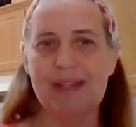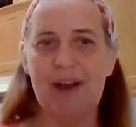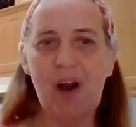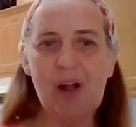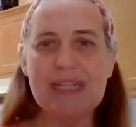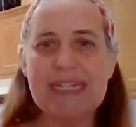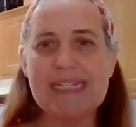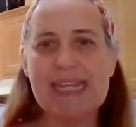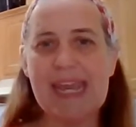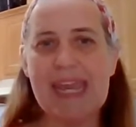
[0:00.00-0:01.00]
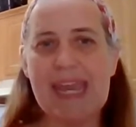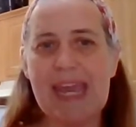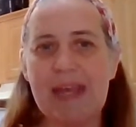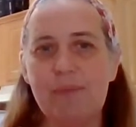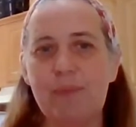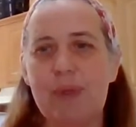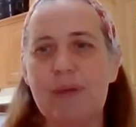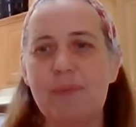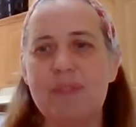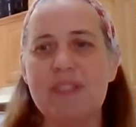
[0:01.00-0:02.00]
call it a day, and
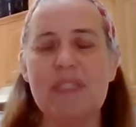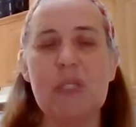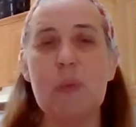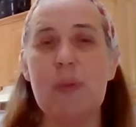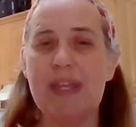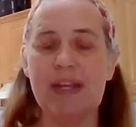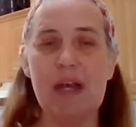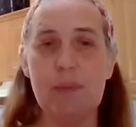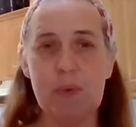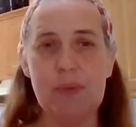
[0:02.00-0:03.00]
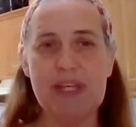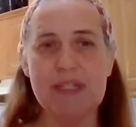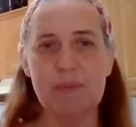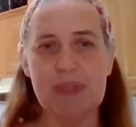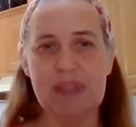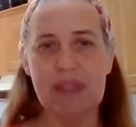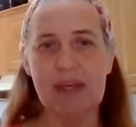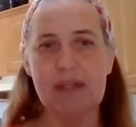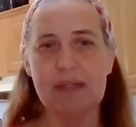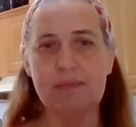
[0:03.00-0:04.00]
we will see you in a couple weeks with
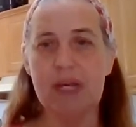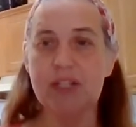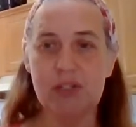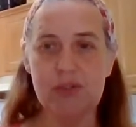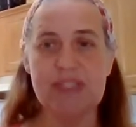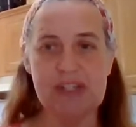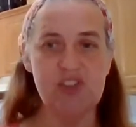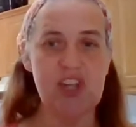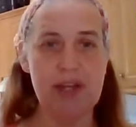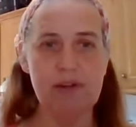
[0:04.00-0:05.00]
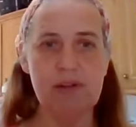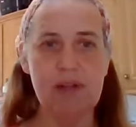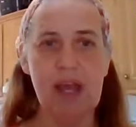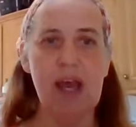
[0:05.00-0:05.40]
a Tuesday chatter.